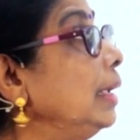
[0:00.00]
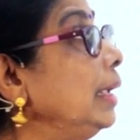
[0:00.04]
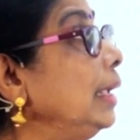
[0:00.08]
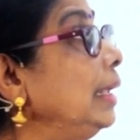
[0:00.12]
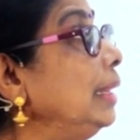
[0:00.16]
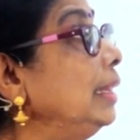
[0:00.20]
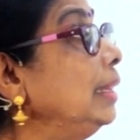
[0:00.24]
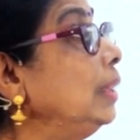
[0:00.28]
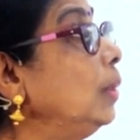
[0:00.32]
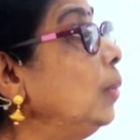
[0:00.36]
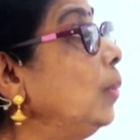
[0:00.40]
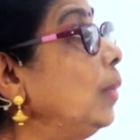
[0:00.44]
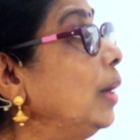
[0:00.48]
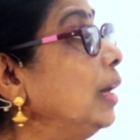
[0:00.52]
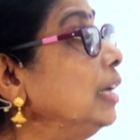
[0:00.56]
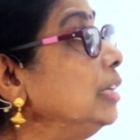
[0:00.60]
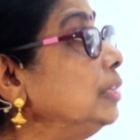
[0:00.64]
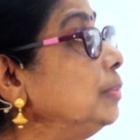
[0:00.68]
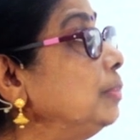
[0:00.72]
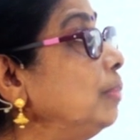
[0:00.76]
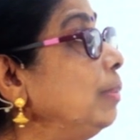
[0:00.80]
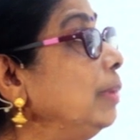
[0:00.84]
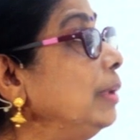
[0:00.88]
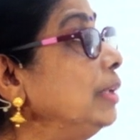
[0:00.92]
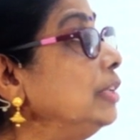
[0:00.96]
in the one
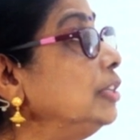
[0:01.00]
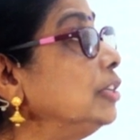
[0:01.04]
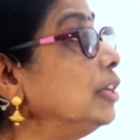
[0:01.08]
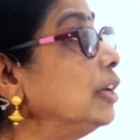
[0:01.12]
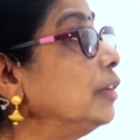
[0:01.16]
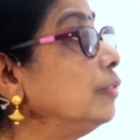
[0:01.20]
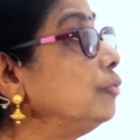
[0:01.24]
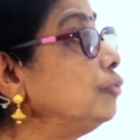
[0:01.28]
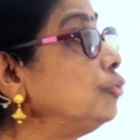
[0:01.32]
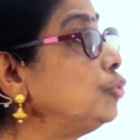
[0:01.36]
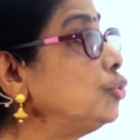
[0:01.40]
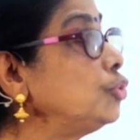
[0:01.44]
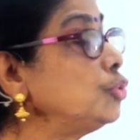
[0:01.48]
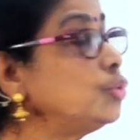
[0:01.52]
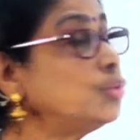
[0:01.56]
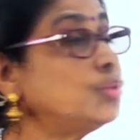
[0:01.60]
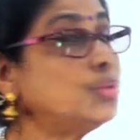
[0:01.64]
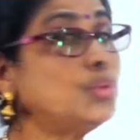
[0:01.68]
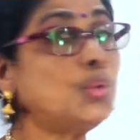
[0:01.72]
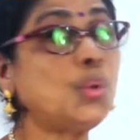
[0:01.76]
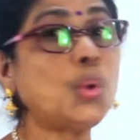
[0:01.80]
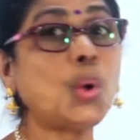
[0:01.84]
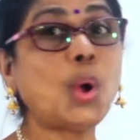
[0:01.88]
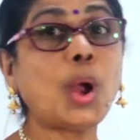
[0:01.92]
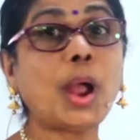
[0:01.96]
place, you have
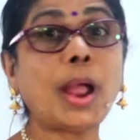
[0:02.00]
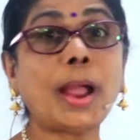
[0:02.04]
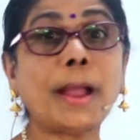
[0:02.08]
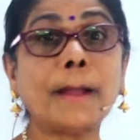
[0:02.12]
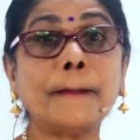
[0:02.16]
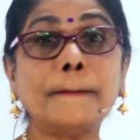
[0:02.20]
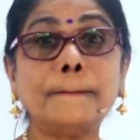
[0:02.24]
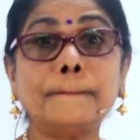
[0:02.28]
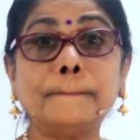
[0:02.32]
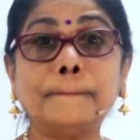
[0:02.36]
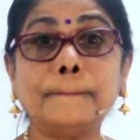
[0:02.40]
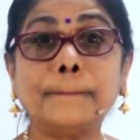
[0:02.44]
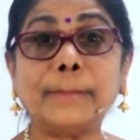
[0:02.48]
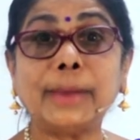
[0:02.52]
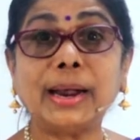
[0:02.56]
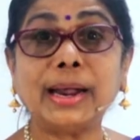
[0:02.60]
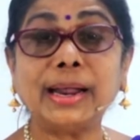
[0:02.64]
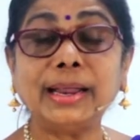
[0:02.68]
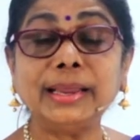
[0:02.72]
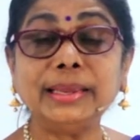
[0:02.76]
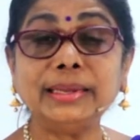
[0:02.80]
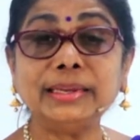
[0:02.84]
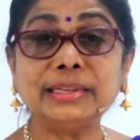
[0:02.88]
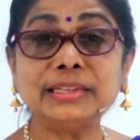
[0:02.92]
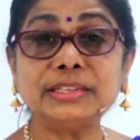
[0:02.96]
2
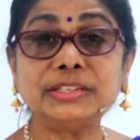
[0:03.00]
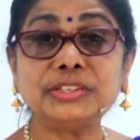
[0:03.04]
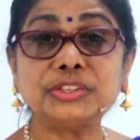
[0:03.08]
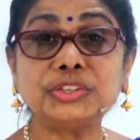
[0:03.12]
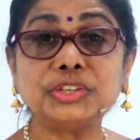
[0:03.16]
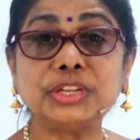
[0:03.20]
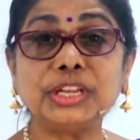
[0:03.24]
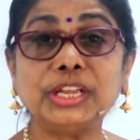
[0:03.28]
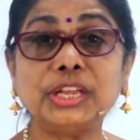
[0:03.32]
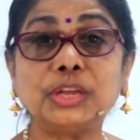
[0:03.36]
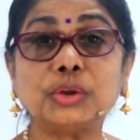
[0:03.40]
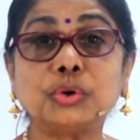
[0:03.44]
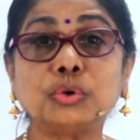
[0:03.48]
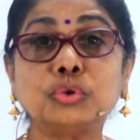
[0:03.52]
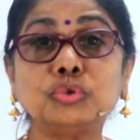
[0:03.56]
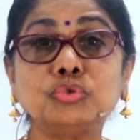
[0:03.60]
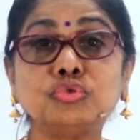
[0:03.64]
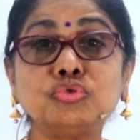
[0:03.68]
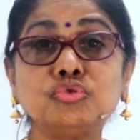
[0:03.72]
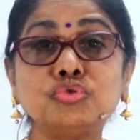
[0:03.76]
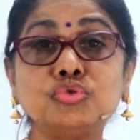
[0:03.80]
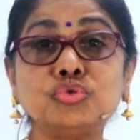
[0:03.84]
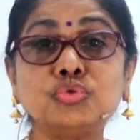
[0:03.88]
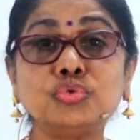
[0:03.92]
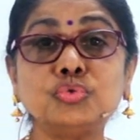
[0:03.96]
minus 0.
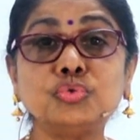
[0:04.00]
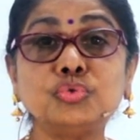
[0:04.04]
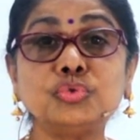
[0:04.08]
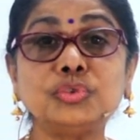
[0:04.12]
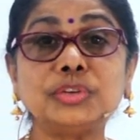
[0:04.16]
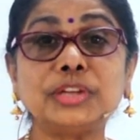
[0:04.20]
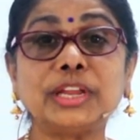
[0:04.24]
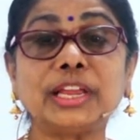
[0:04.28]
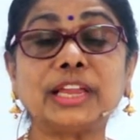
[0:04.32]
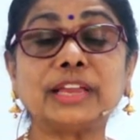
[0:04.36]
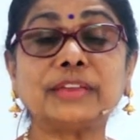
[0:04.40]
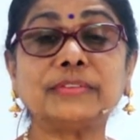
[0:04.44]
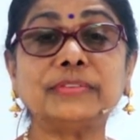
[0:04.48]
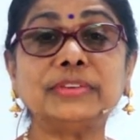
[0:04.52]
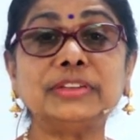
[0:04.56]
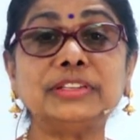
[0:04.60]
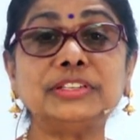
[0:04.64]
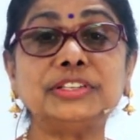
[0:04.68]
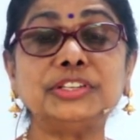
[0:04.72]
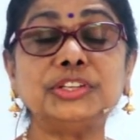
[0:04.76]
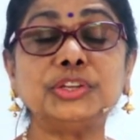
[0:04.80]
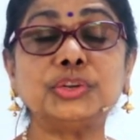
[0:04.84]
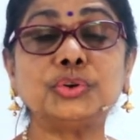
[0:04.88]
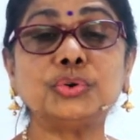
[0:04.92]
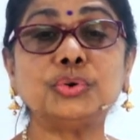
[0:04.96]
2 take away
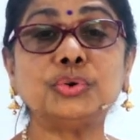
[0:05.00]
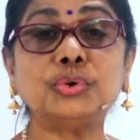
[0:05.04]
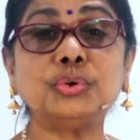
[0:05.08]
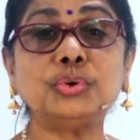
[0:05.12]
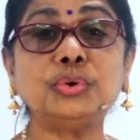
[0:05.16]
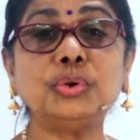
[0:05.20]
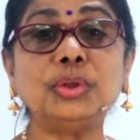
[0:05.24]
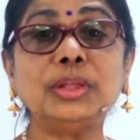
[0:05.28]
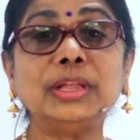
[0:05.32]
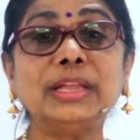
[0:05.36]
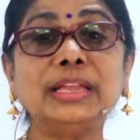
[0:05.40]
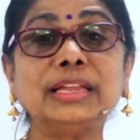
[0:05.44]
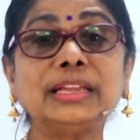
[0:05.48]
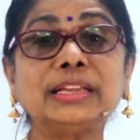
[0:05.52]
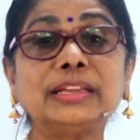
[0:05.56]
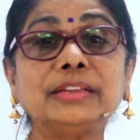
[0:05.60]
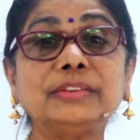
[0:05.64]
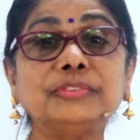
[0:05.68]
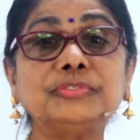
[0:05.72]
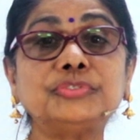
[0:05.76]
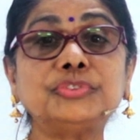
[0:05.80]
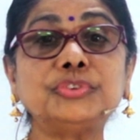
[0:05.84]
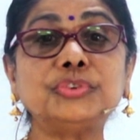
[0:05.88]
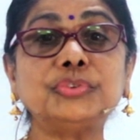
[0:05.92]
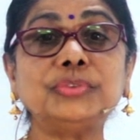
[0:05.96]
0
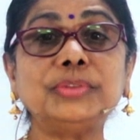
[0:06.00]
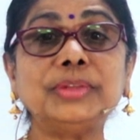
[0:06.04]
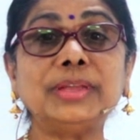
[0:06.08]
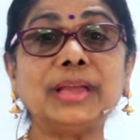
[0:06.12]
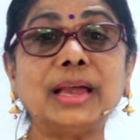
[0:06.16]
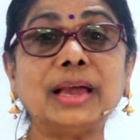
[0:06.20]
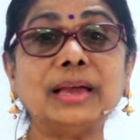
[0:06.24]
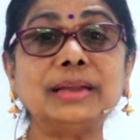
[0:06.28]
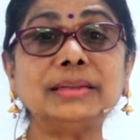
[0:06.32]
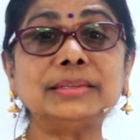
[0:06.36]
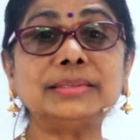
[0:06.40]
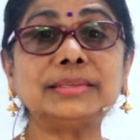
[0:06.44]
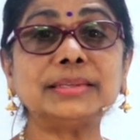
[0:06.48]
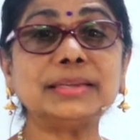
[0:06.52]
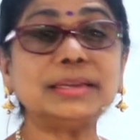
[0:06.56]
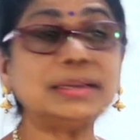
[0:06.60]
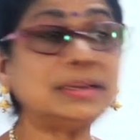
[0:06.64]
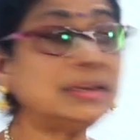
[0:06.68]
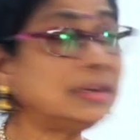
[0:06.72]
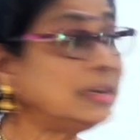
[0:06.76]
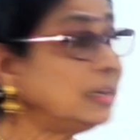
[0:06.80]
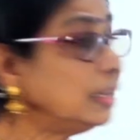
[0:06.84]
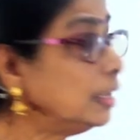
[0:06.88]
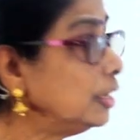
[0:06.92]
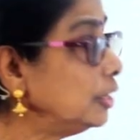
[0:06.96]
gives you the
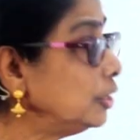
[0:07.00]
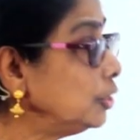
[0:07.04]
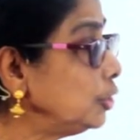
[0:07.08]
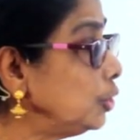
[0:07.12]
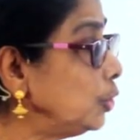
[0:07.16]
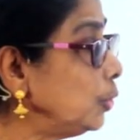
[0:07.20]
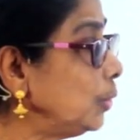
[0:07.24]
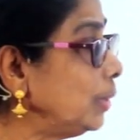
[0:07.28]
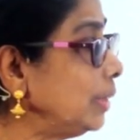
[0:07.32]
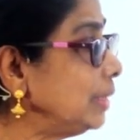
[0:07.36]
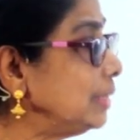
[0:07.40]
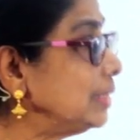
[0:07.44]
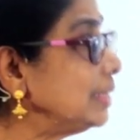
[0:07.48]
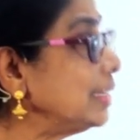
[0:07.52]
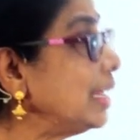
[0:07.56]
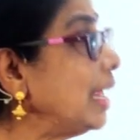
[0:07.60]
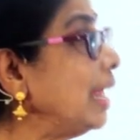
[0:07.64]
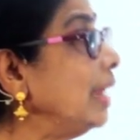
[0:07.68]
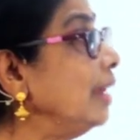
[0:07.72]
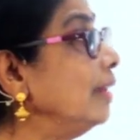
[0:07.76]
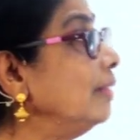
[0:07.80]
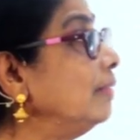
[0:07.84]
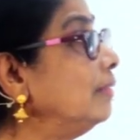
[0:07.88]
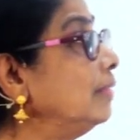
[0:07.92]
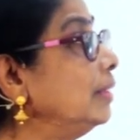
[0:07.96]
answer 2
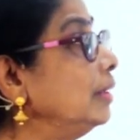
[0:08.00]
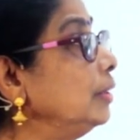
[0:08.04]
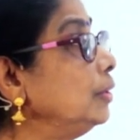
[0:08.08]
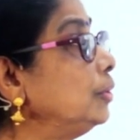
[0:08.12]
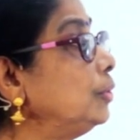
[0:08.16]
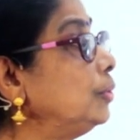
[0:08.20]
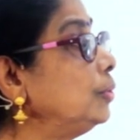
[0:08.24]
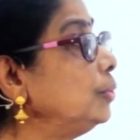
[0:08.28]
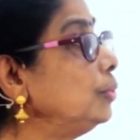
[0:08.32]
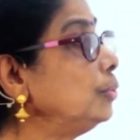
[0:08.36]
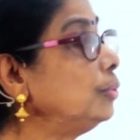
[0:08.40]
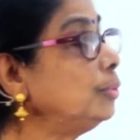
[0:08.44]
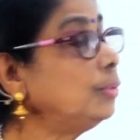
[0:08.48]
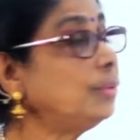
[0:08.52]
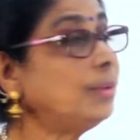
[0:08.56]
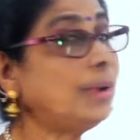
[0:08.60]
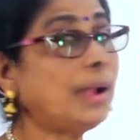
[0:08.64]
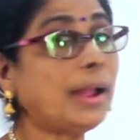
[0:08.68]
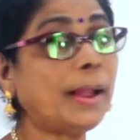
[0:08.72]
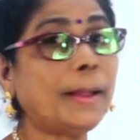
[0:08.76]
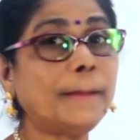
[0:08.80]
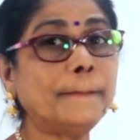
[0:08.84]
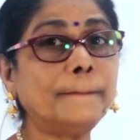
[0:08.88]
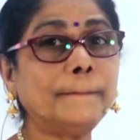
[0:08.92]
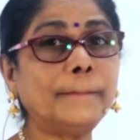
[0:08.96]
itself. 2
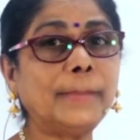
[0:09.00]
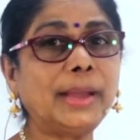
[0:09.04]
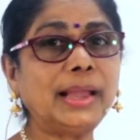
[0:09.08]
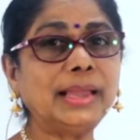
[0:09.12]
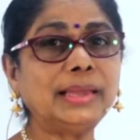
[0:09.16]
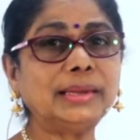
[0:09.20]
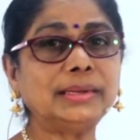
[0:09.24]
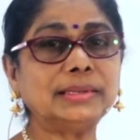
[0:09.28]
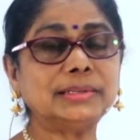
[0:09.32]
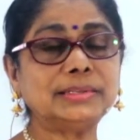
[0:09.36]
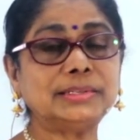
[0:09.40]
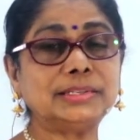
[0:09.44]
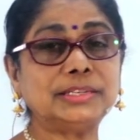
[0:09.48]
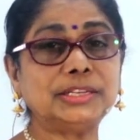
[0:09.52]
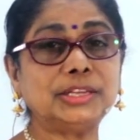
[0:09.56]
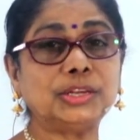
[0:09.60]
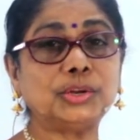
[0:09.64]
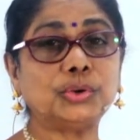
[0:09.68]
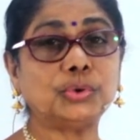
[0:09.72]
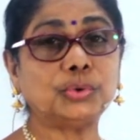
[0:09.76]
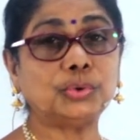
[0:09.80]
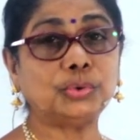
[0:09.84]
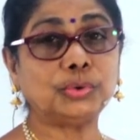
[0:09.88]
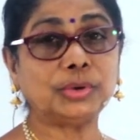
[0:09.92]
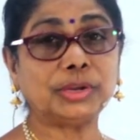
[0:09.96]
minus
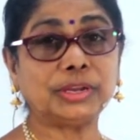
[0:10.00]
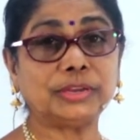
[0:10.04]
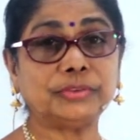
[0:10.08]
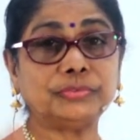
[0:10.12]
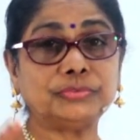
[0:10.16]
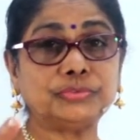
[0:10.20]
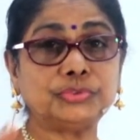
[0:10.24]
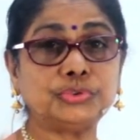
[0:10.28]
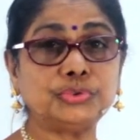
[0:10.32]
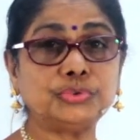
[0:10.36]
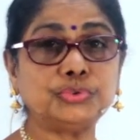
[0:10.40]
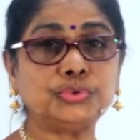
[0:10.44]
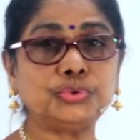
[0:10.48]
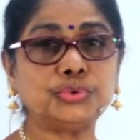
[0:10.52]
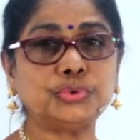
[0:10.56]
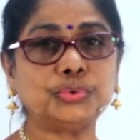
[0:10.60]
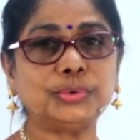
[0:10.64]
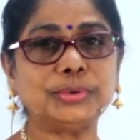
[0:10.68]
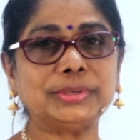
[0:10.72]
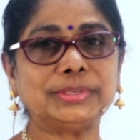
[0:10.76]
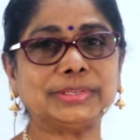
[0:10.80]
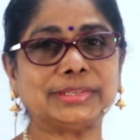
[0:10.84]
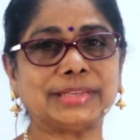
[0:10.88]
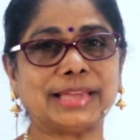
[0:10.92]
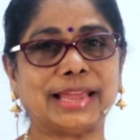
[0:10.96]
0 gives you 2
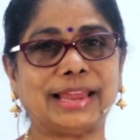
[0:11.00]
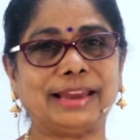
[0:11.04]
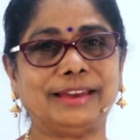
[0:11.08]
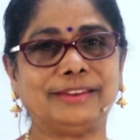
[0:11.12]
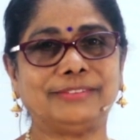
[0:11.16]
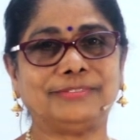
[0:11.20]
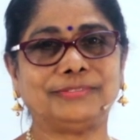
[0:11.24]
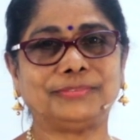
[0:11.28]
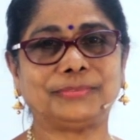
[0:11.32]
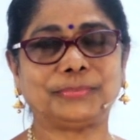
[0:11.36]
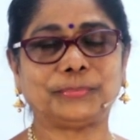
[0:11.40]
itself.